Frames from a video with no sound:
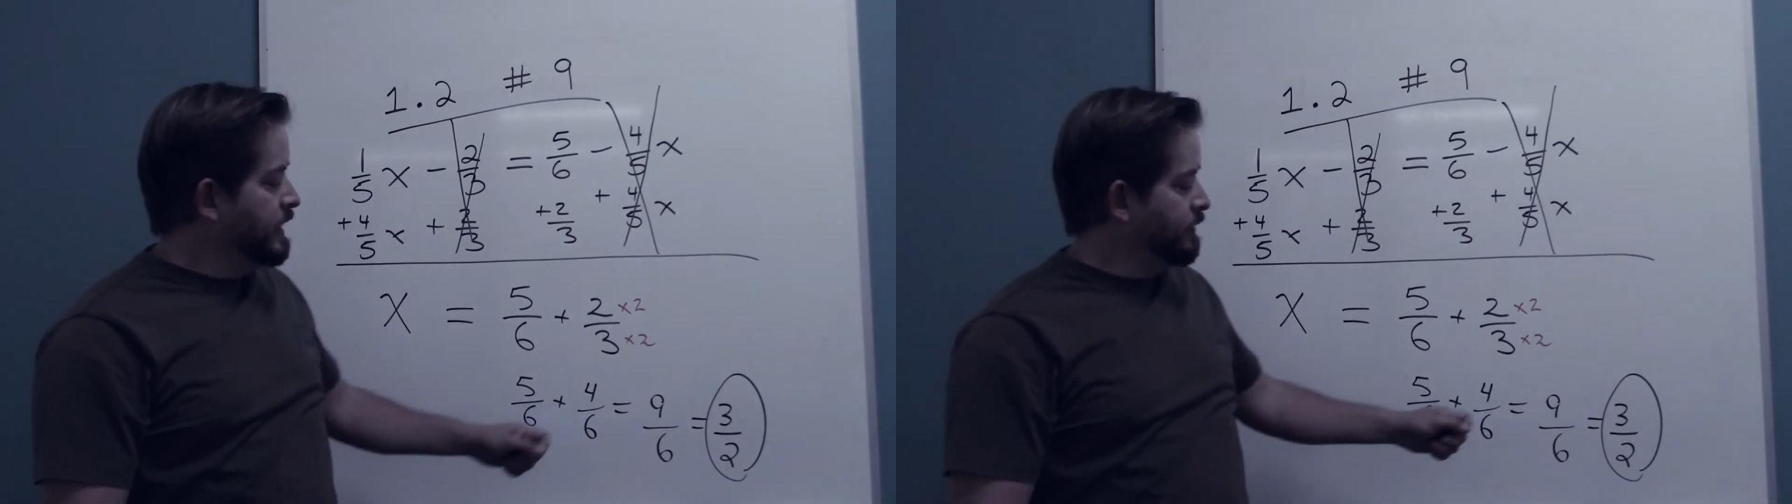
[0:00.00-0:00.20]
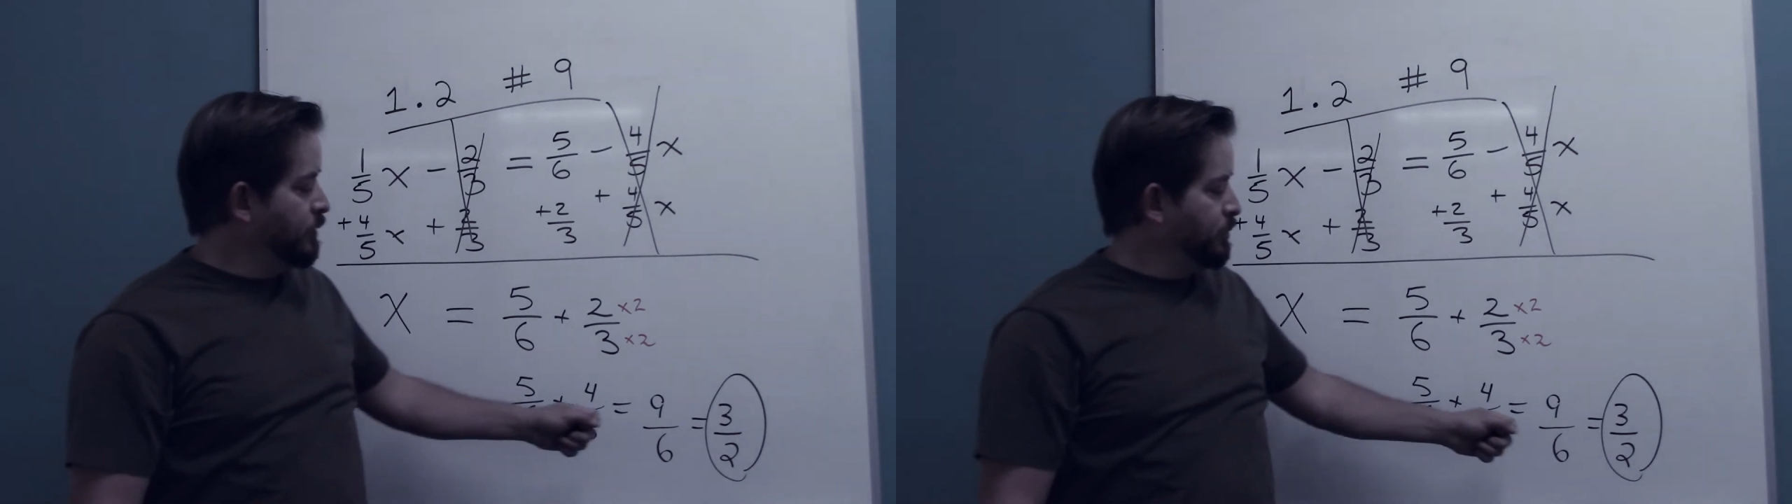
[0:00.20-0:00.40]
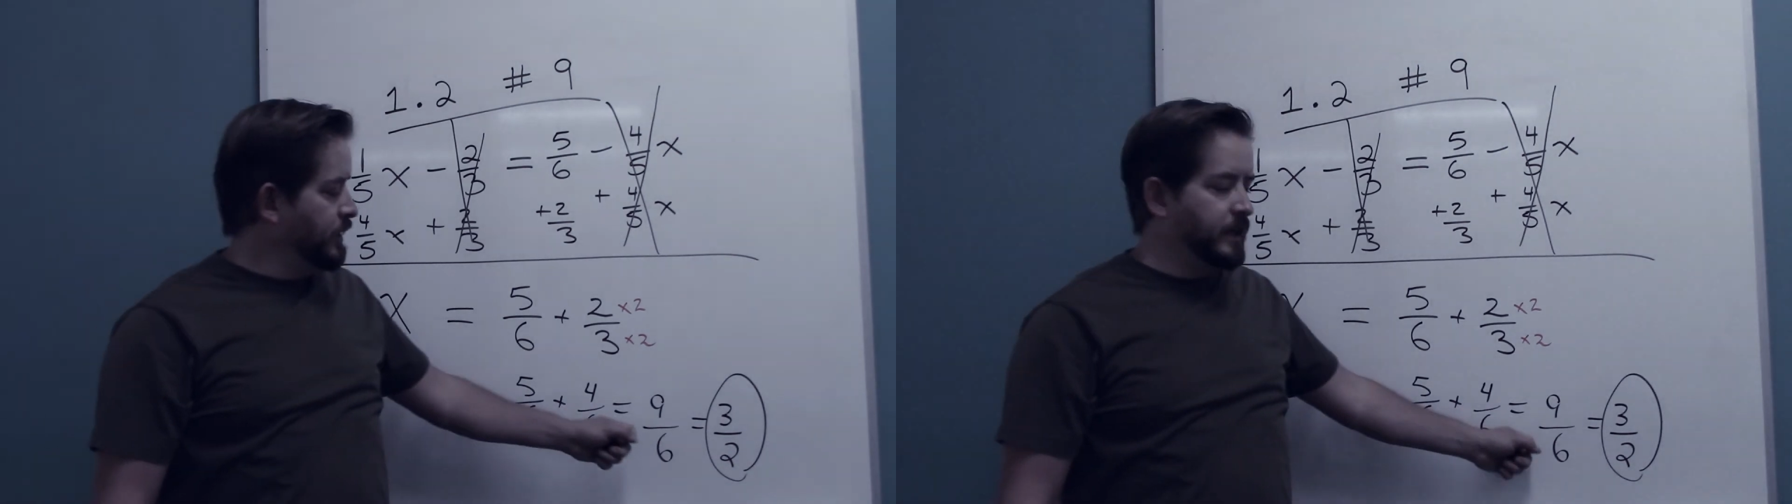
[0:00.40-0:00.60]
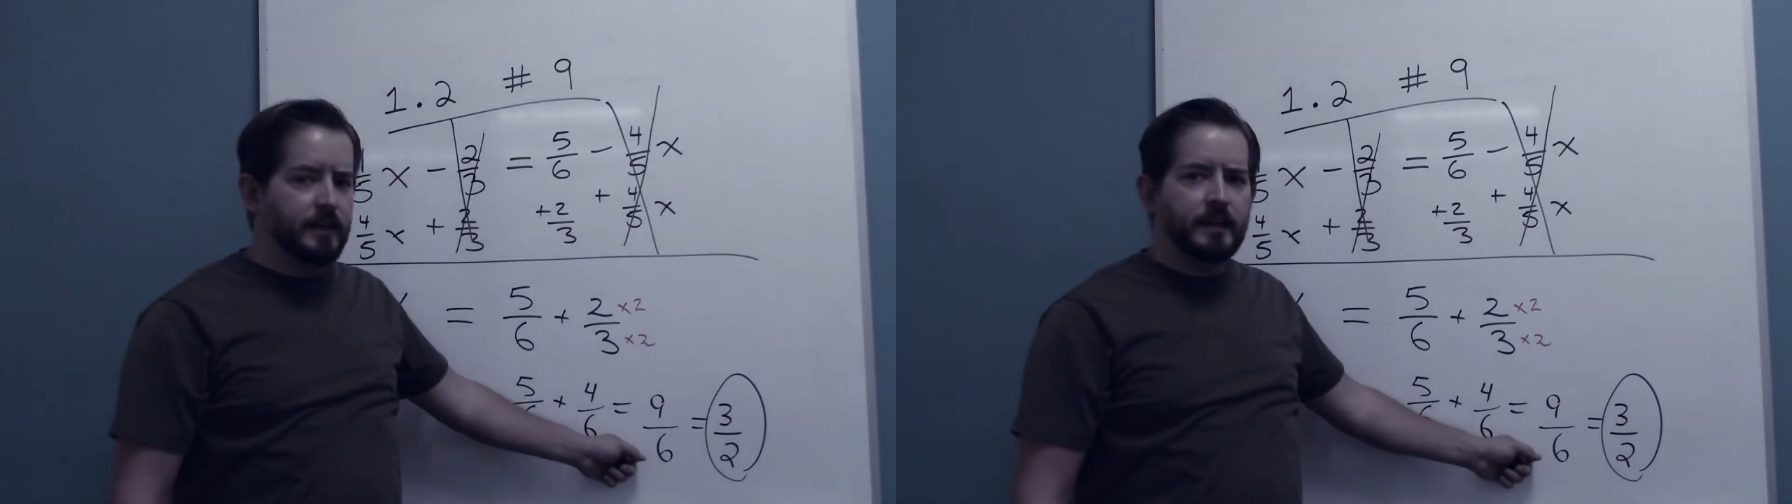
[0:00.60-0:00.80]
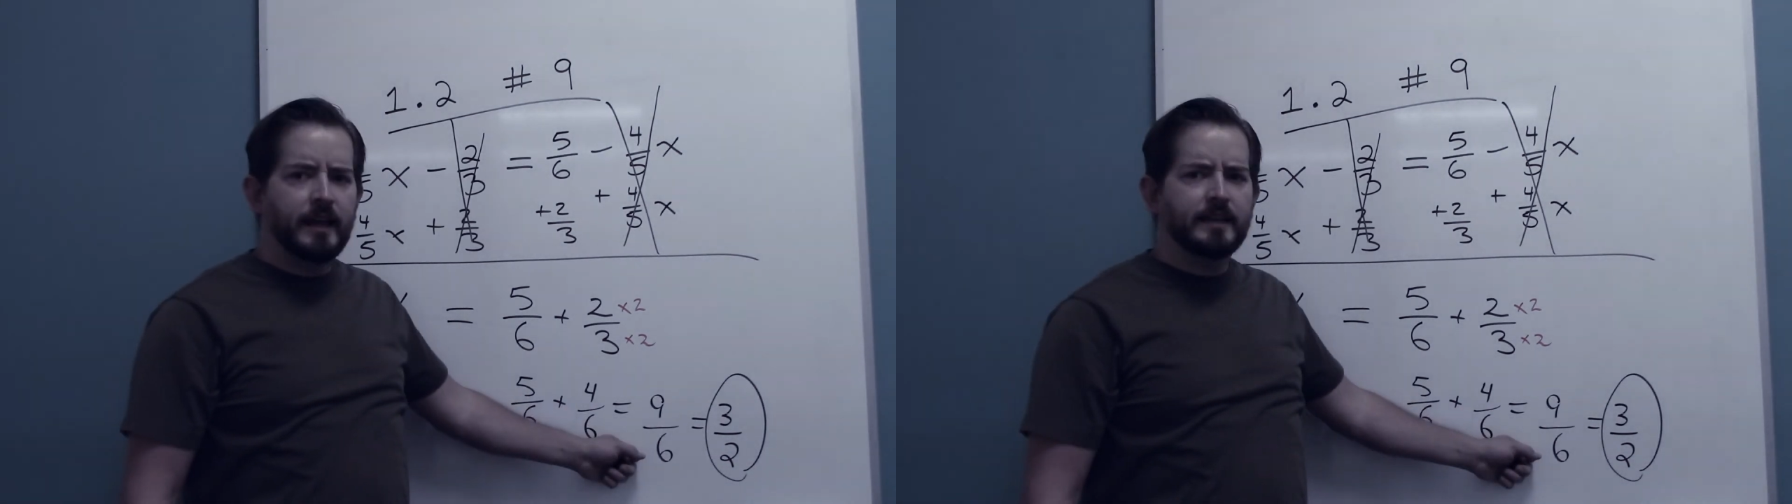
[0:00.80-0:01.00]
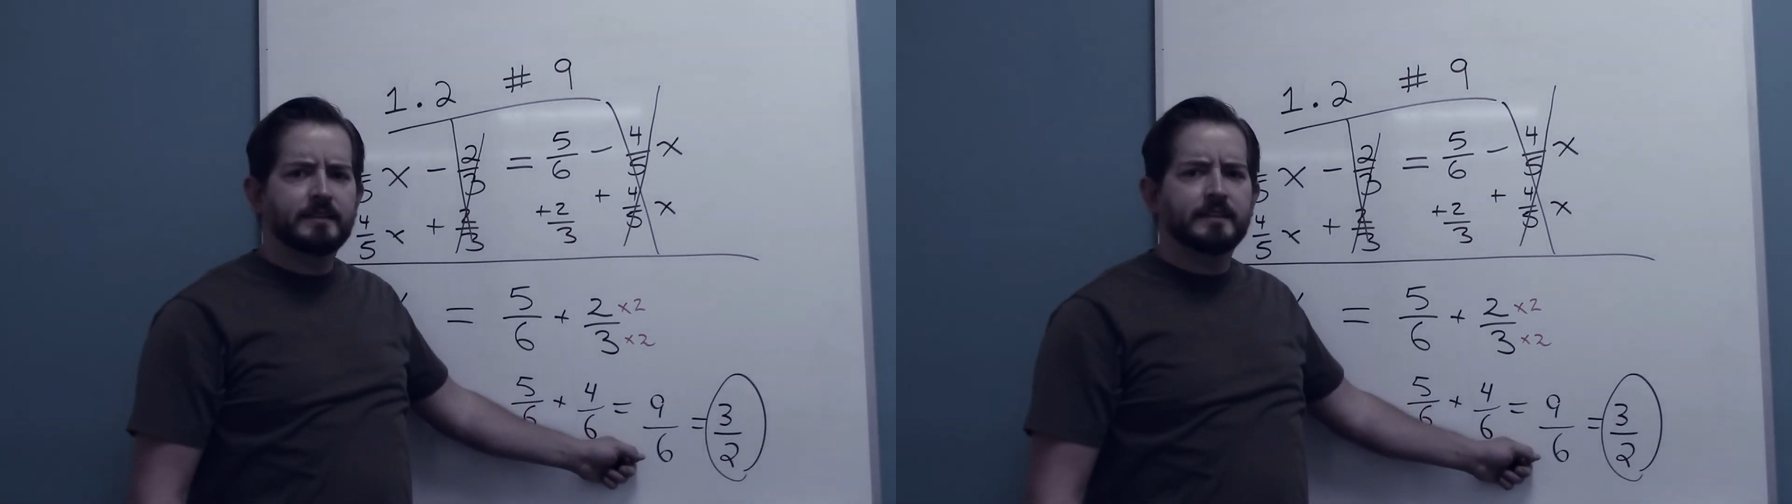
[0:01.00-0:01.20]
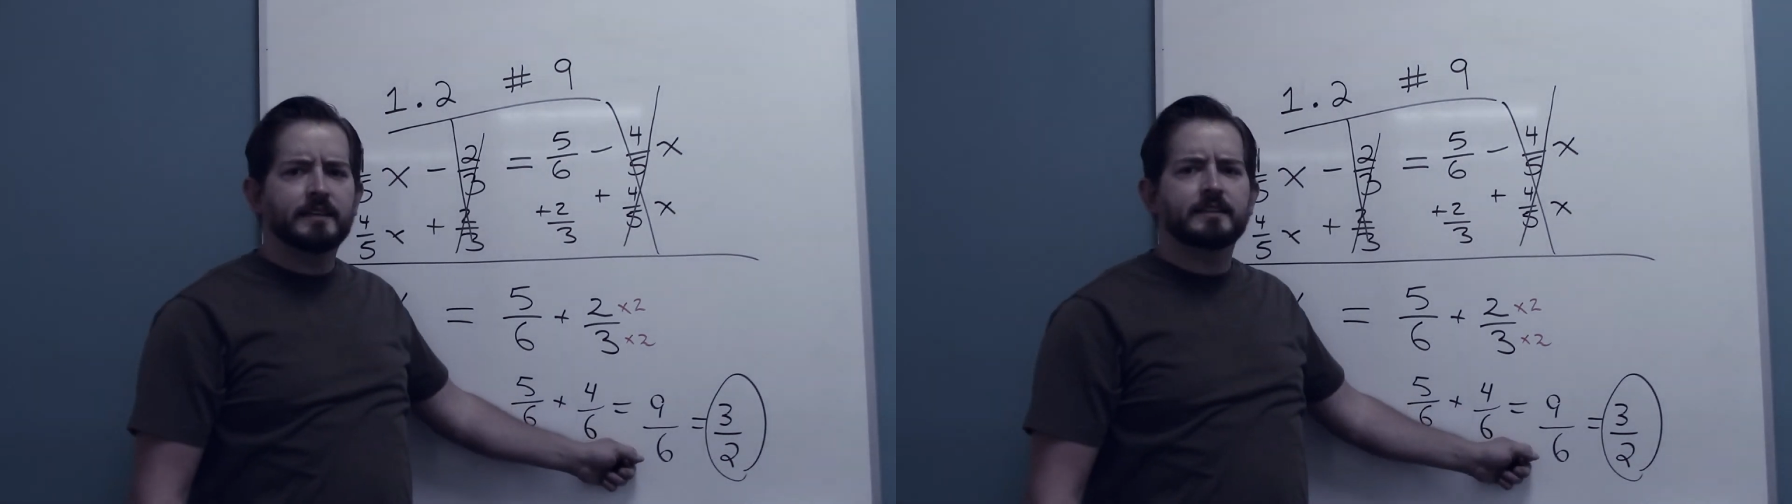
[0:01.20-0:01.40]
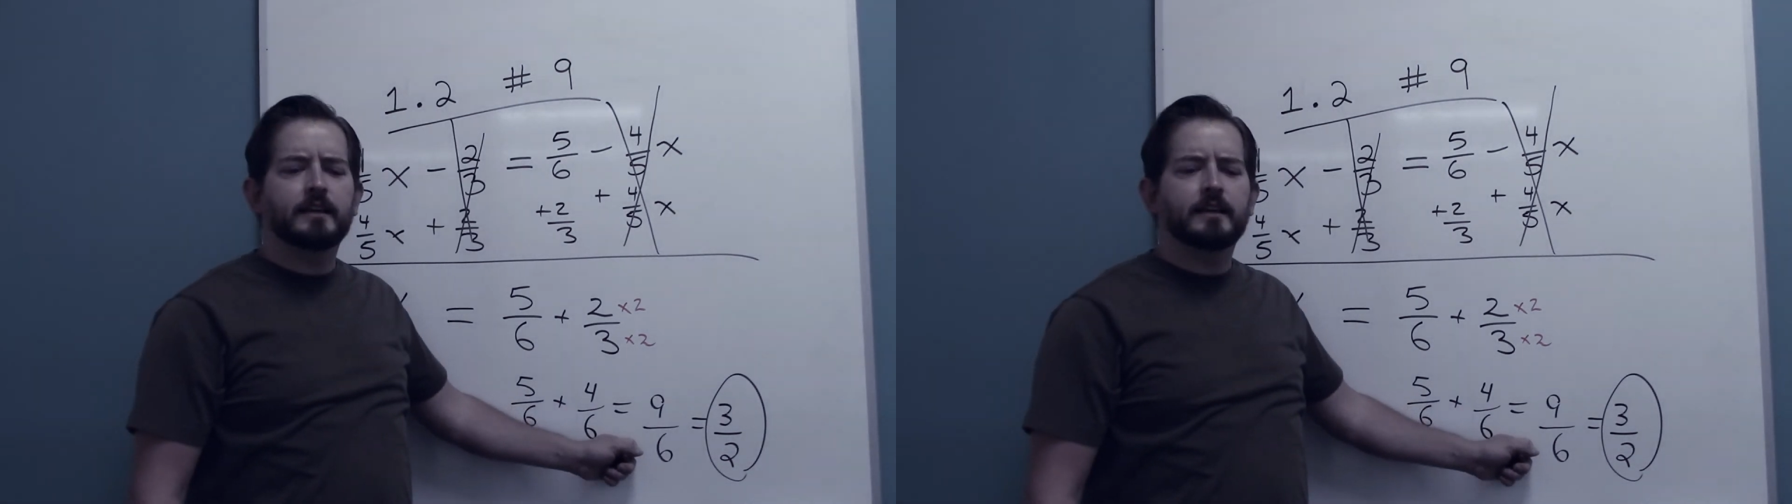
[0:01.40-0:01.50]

If you plug in 9/6,